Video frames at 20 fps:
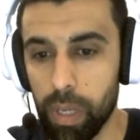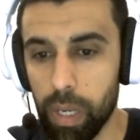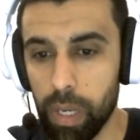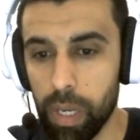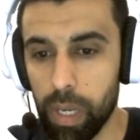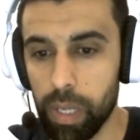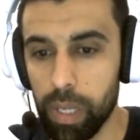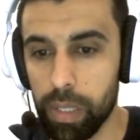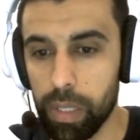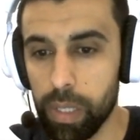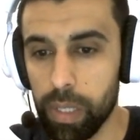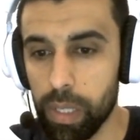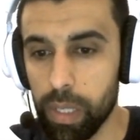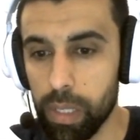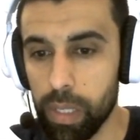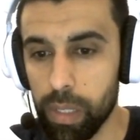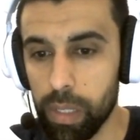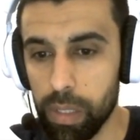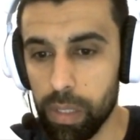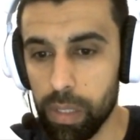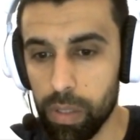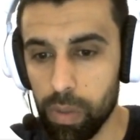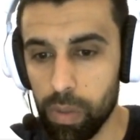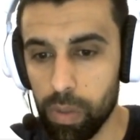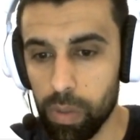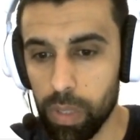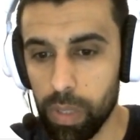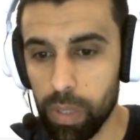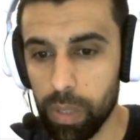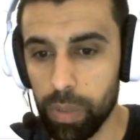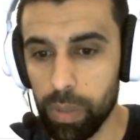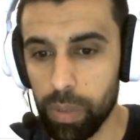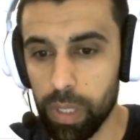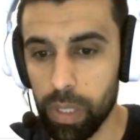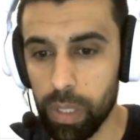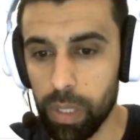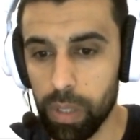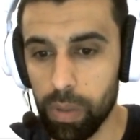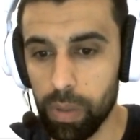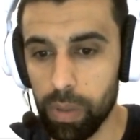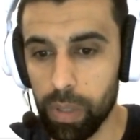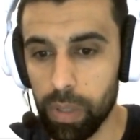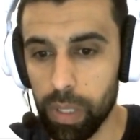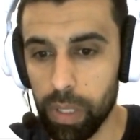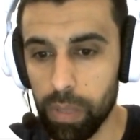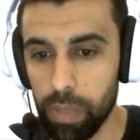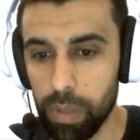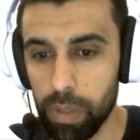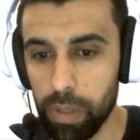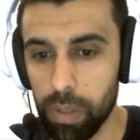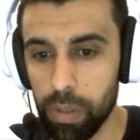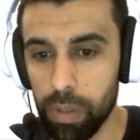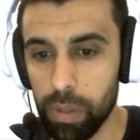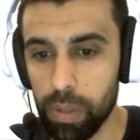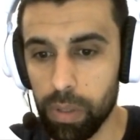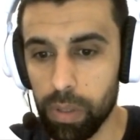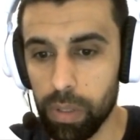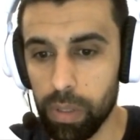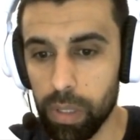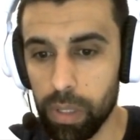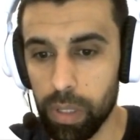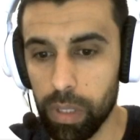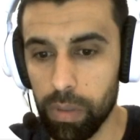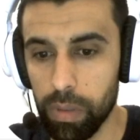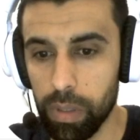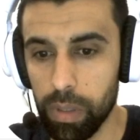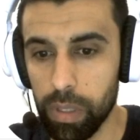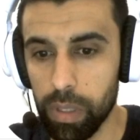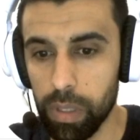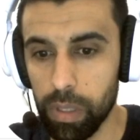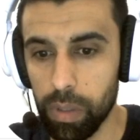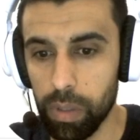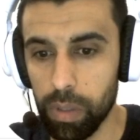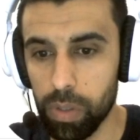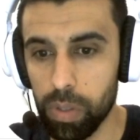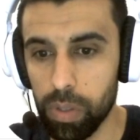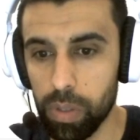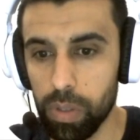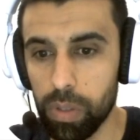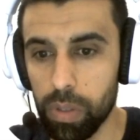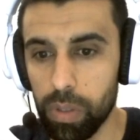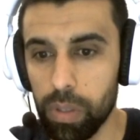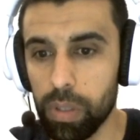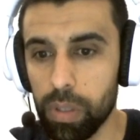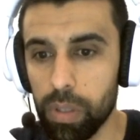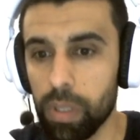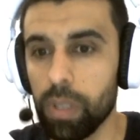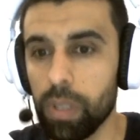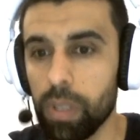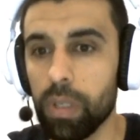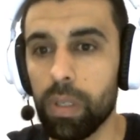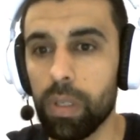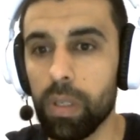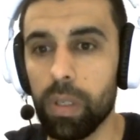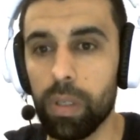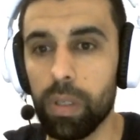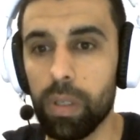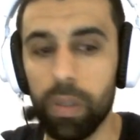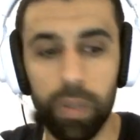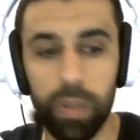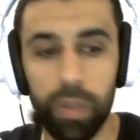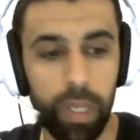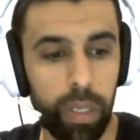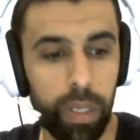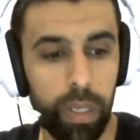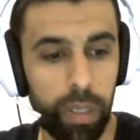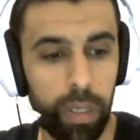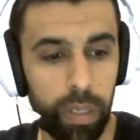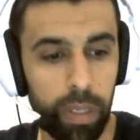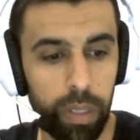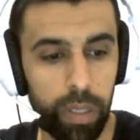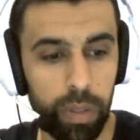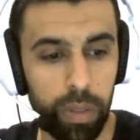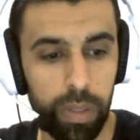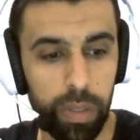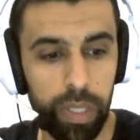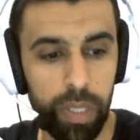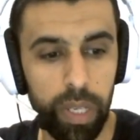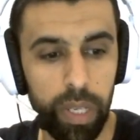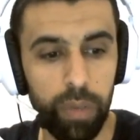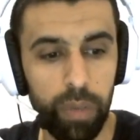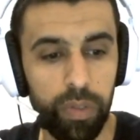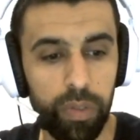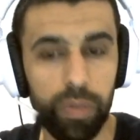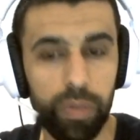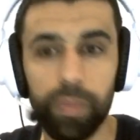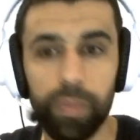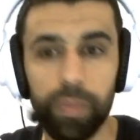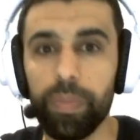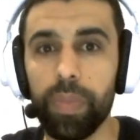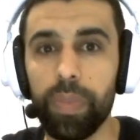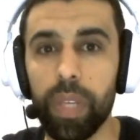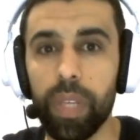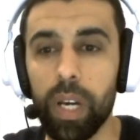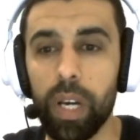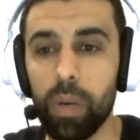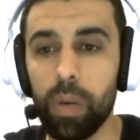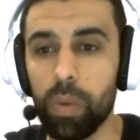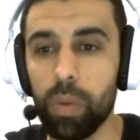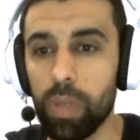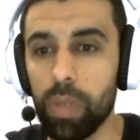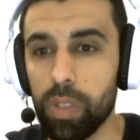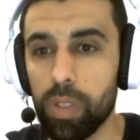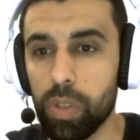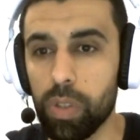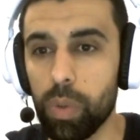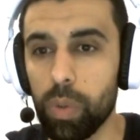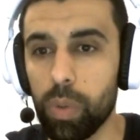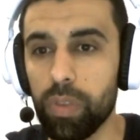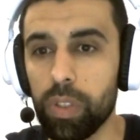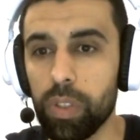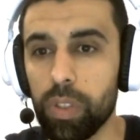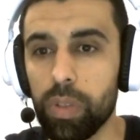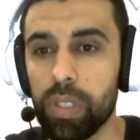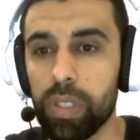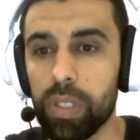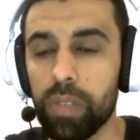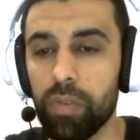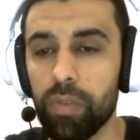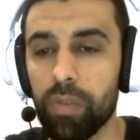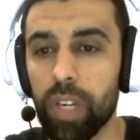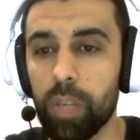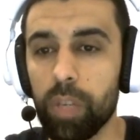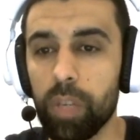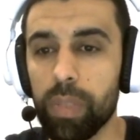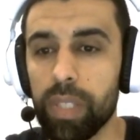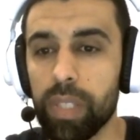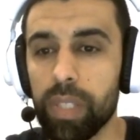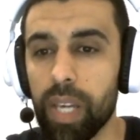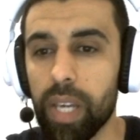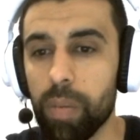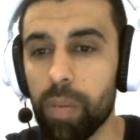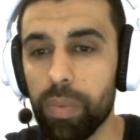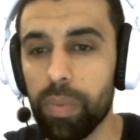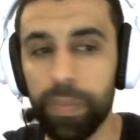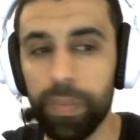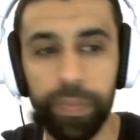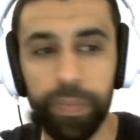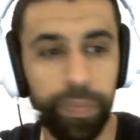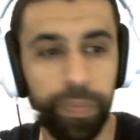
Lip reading: And then let's go down here and have a look. Everything looks good. Okay, click on save. Now let's go over to this environment tab,